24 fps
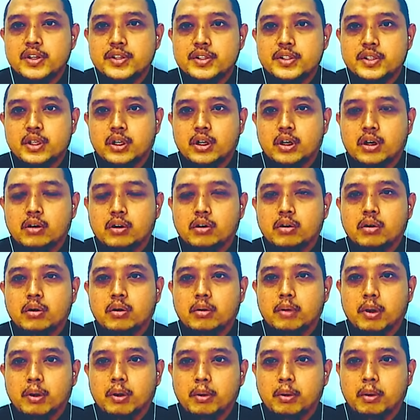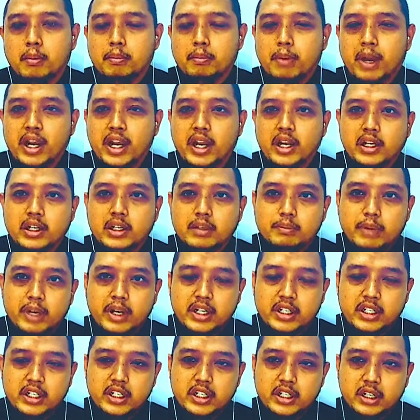So by
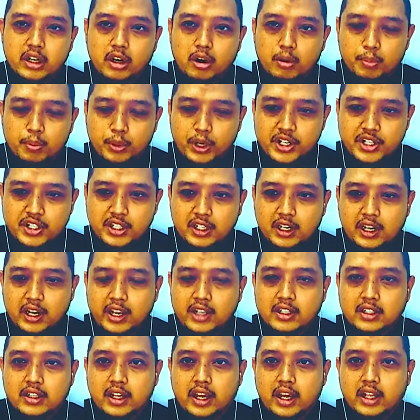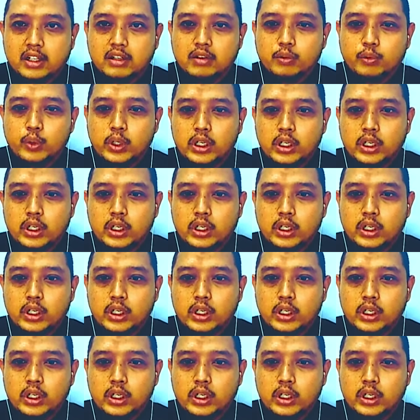the operation like that,